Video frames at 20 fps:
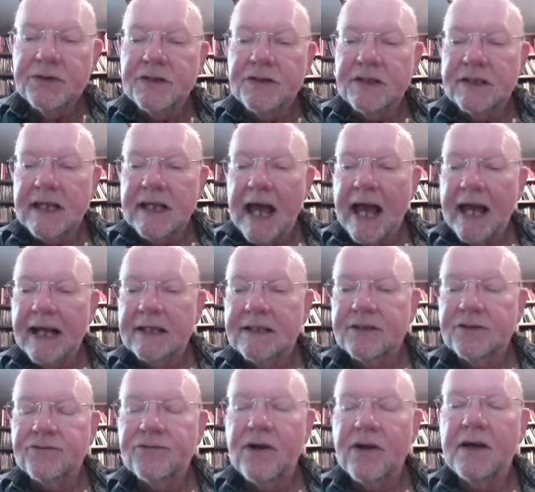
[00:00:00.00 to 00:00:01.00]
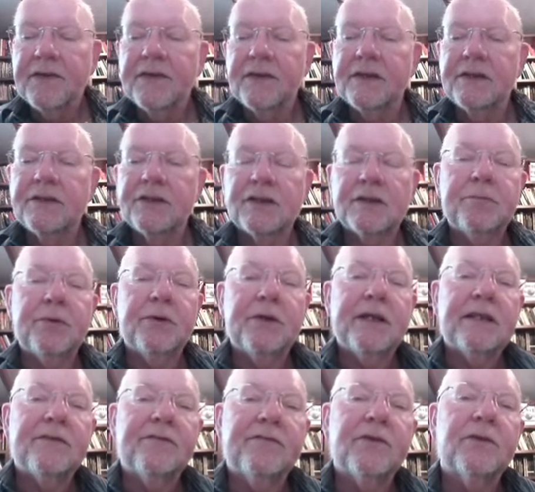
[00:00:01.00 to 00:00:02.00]
the text rather than just
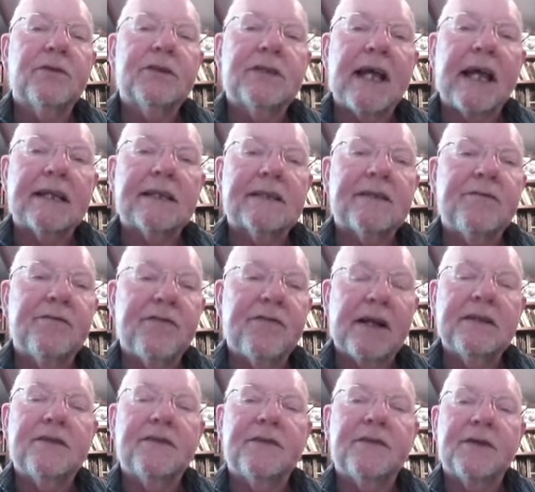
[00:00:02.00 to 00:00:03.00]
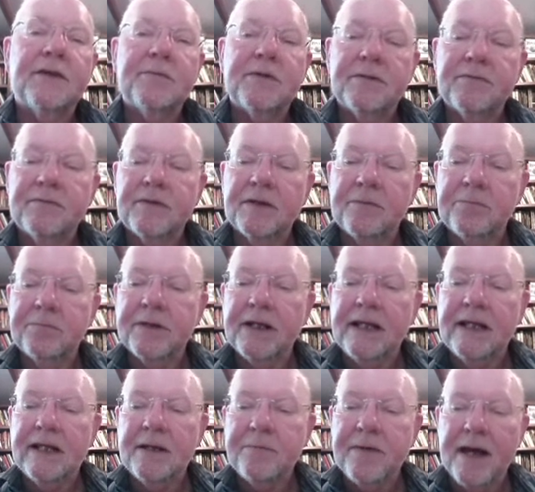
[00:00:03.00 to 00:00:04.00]
putting the full text in front of them and
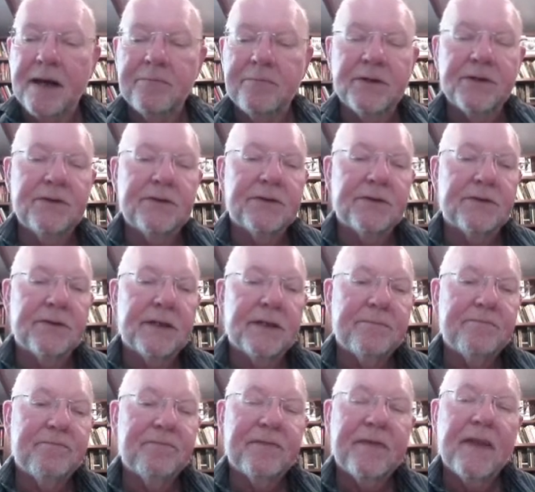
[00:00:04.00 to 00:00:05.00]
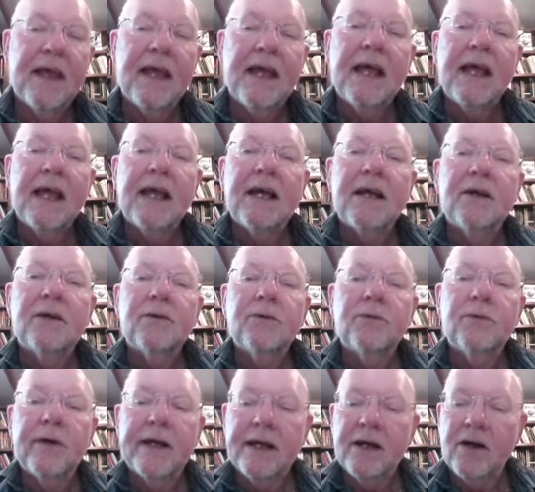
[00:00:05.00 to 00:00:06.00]
completely bamboozle them,
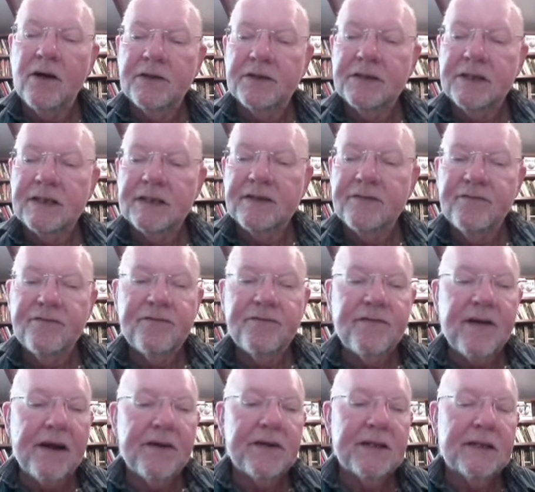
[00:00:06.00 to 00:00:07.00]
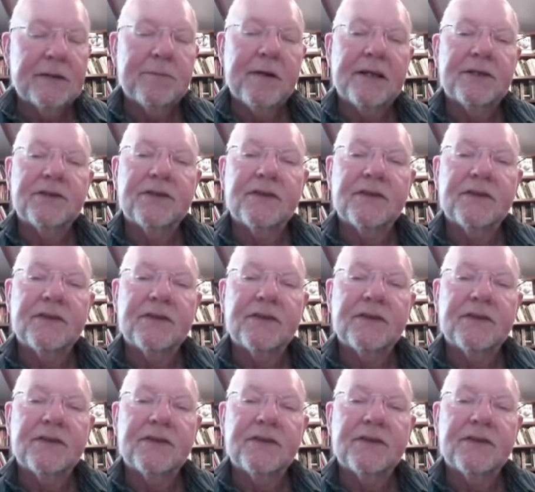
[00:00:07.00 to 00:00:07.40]
we're onto some very special